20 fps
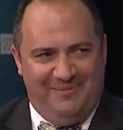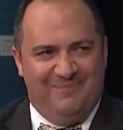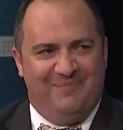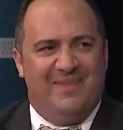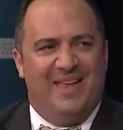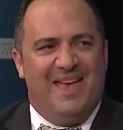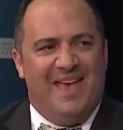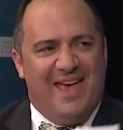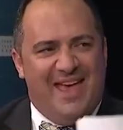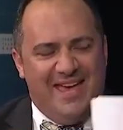I'll,
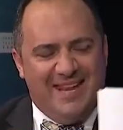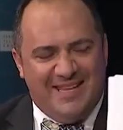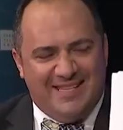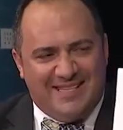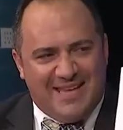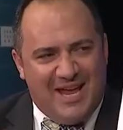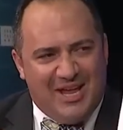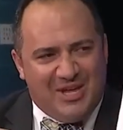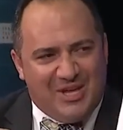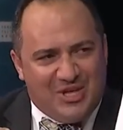I'll it
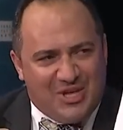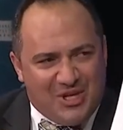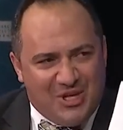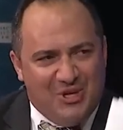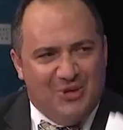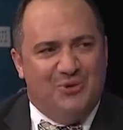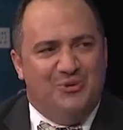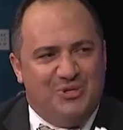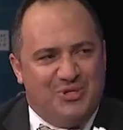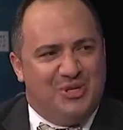is a
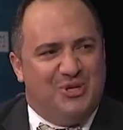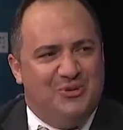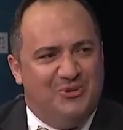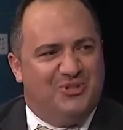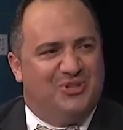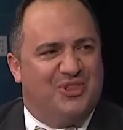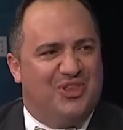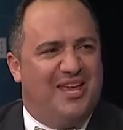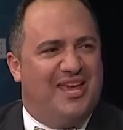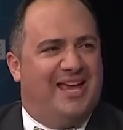huge,
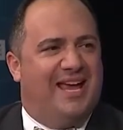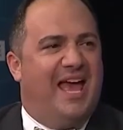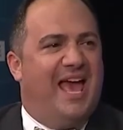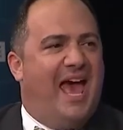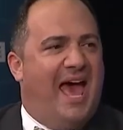huge thing.